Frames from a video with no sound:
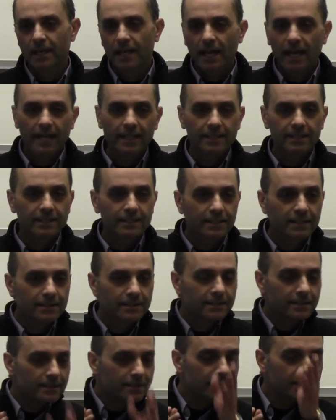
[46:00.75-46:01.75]
And the,
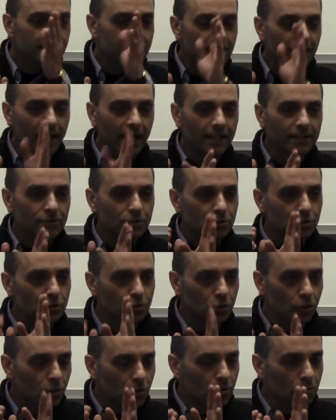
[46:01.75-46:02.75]
these lines are
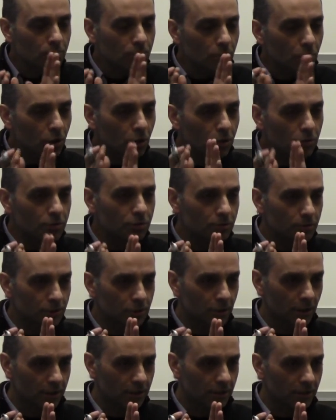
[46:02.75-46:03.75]
so close to each
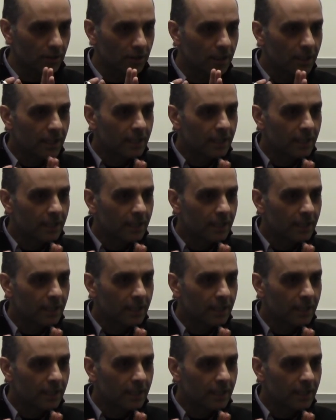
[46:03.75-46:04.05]
other